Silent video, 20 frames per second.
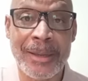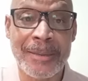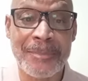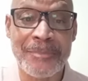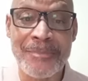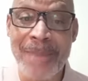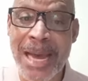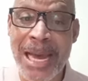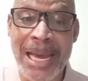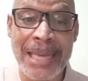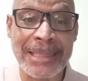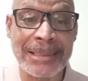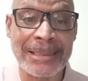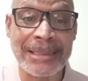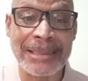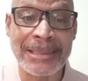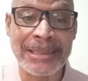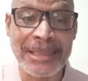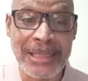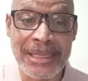My
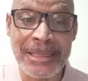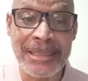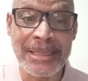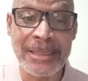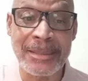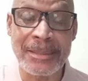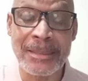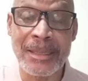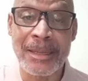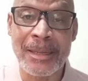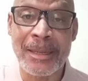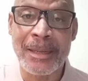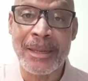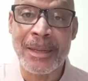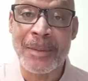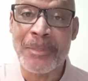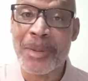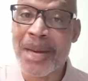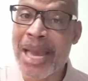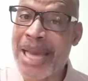goodness.
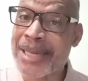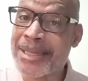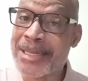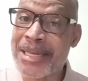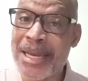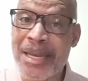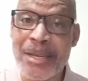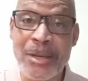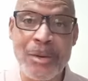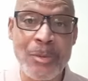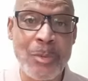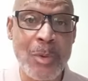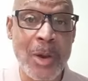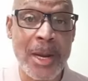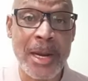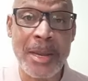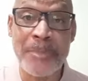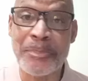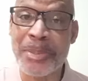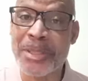But I tell you
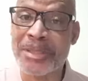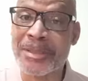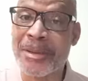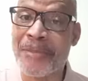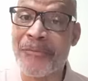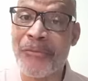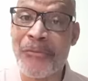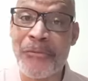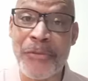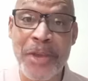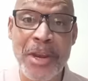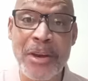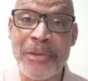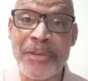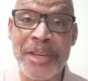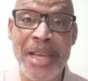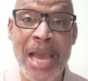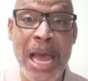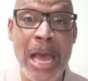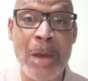what, it put some
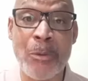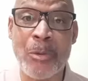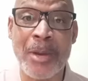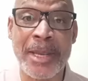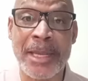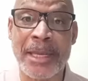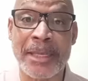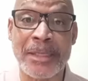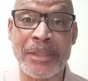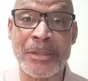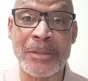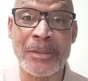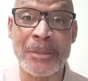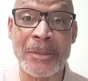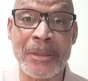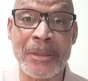fury of Yahweh in you.